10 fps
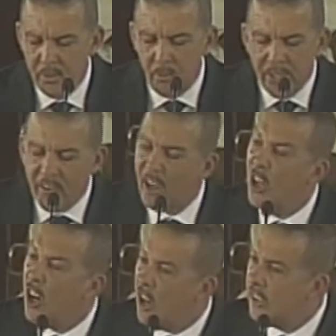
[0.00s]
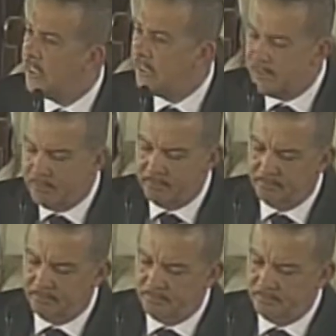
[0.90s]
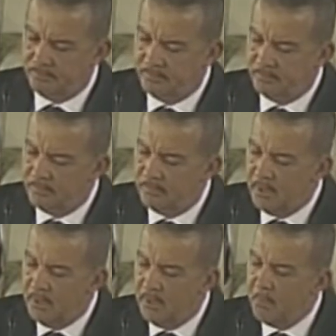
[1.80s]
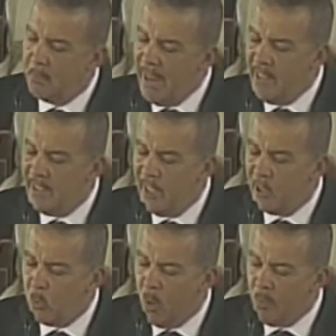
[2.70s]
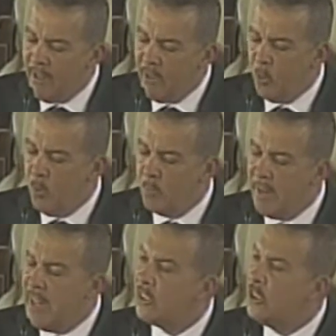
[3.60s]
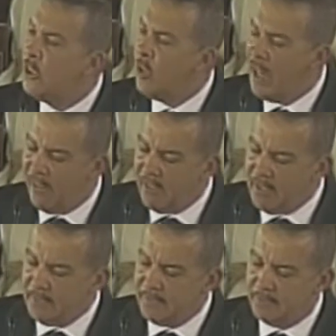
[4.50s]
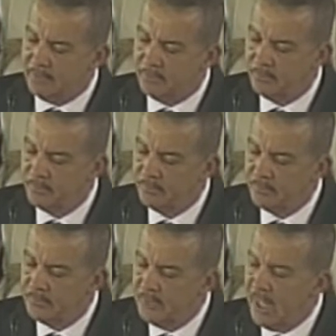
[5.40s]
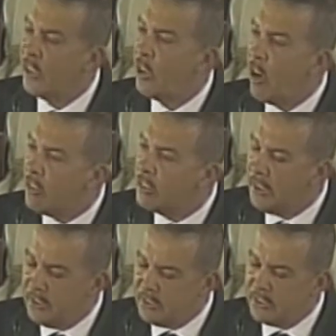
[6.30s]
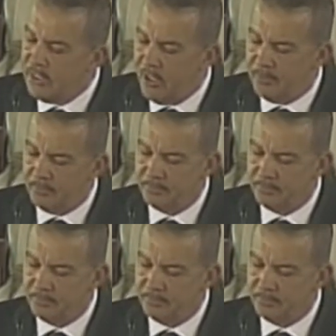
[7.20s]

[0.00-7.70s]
where there are gods, men and women who make no errors and countenance none,